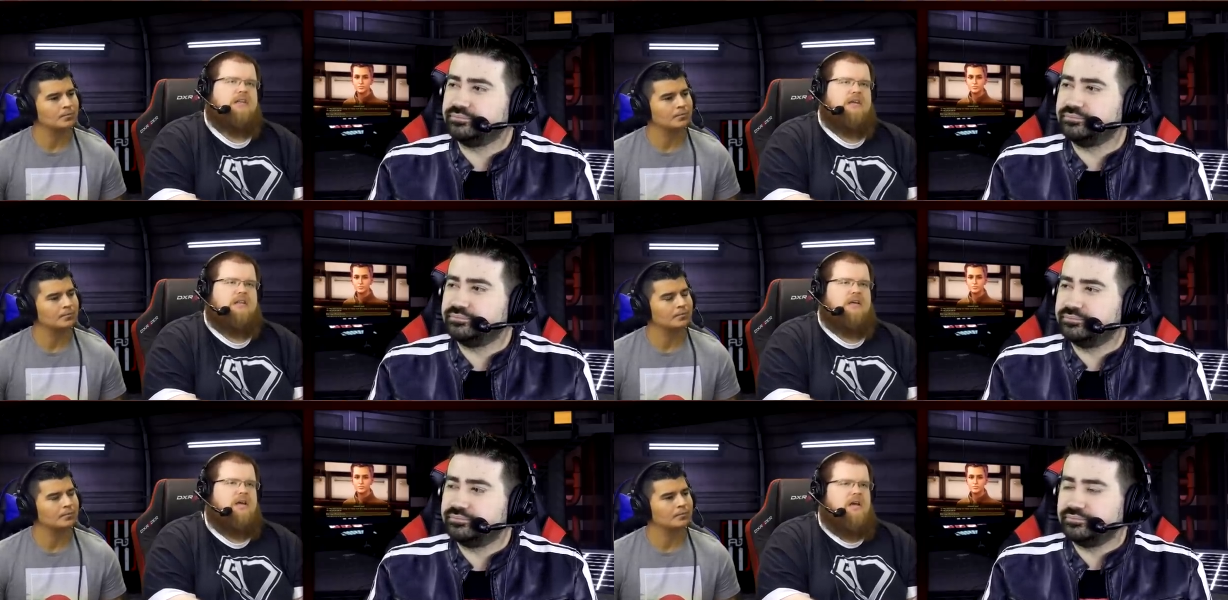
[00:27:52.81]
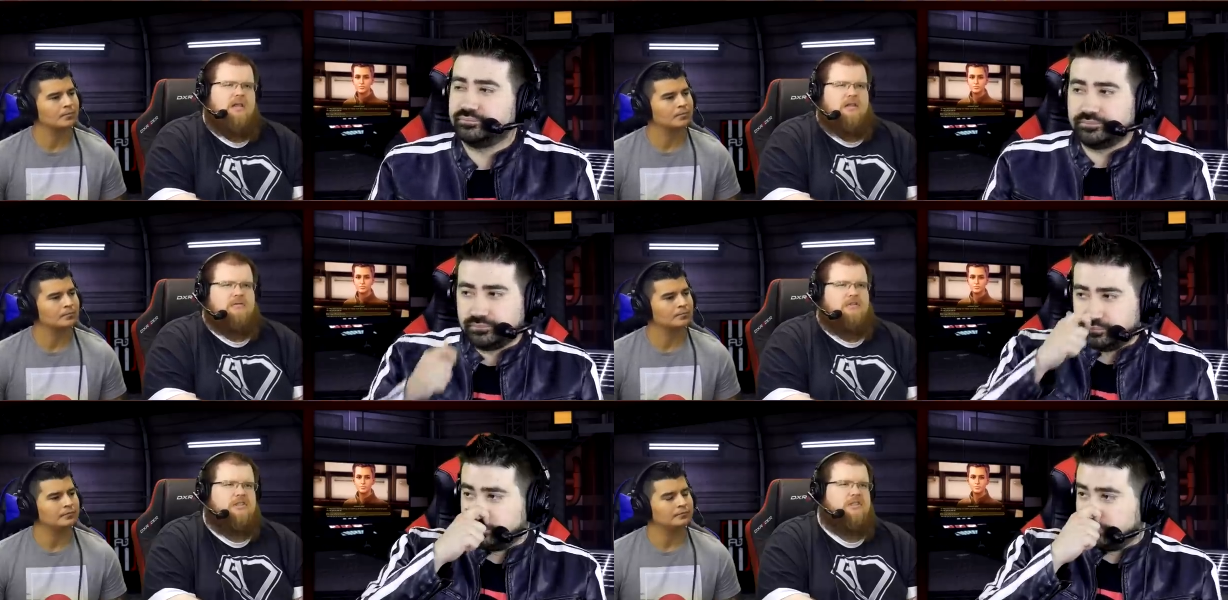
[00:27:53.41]
Speaker 1: I think they
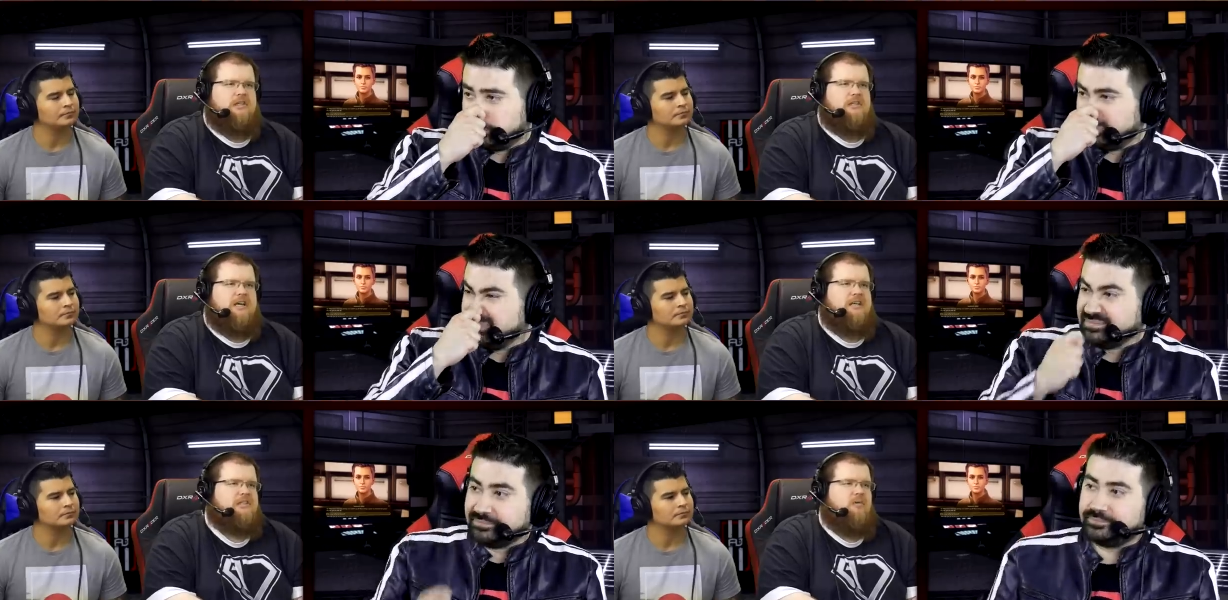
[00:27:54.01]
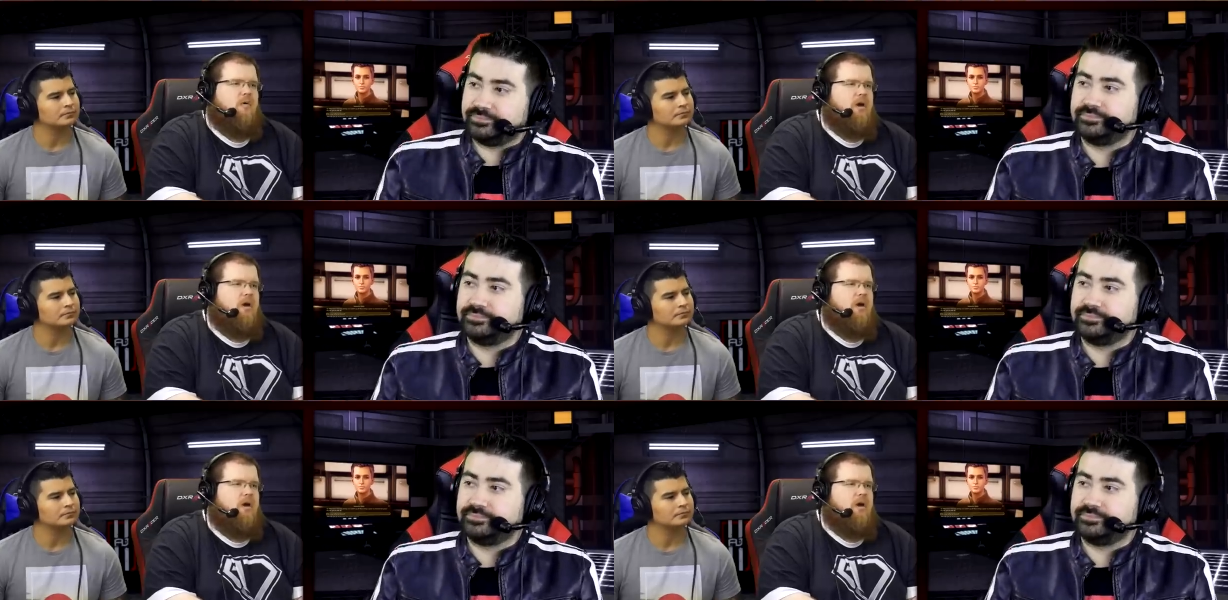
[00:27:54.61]
this was just a test the